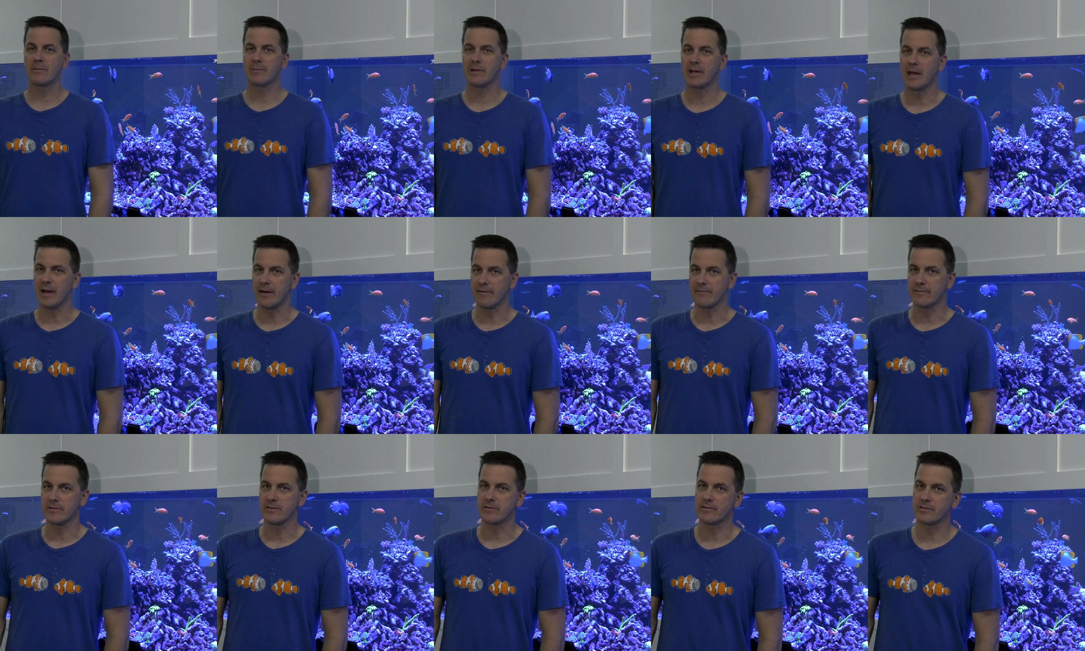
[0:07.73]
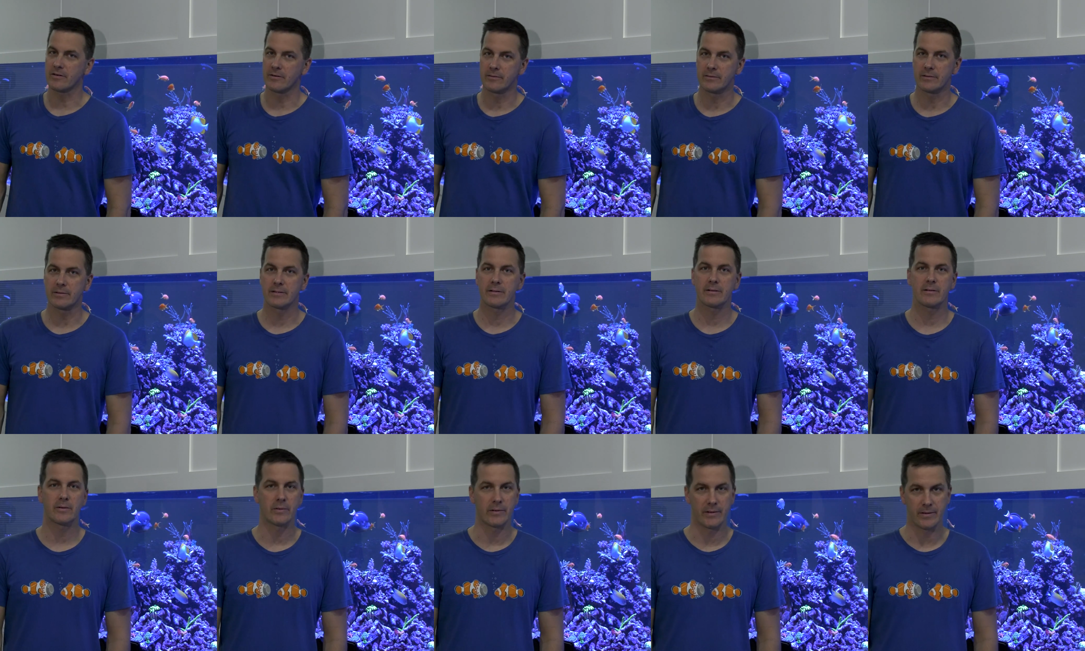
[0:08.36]
behalf of
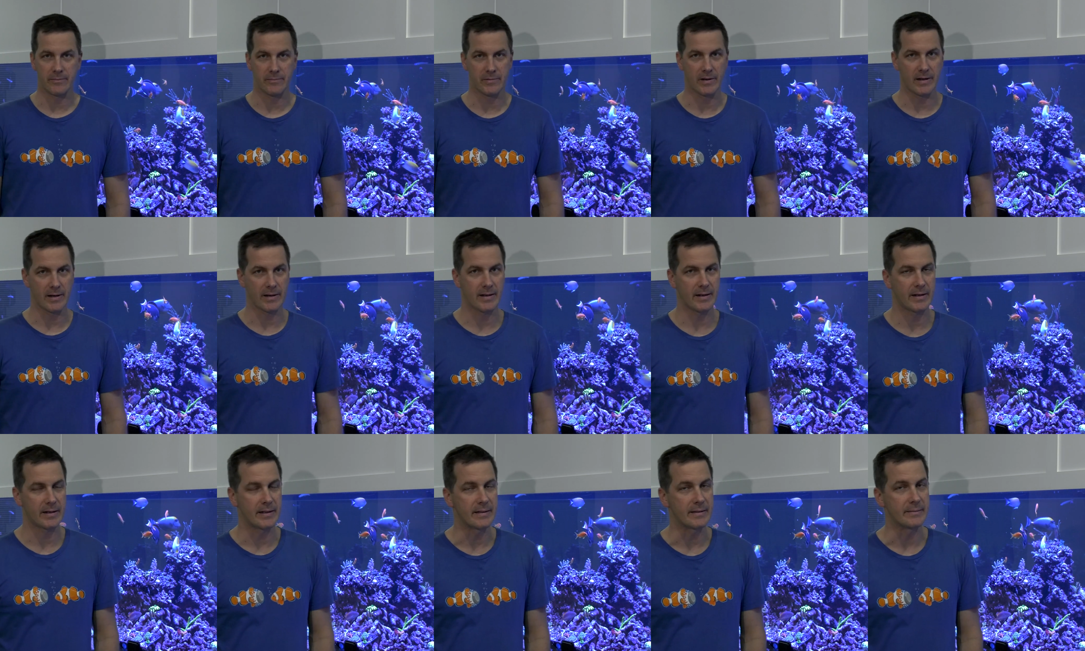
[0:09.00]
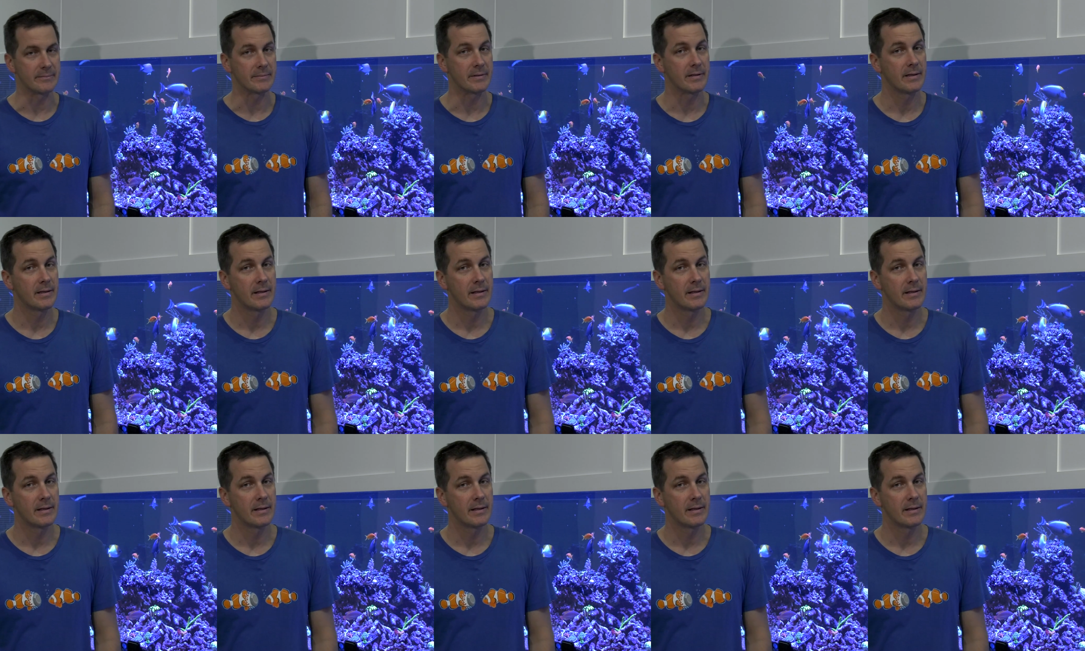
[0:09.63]
saltwateraquarium.com.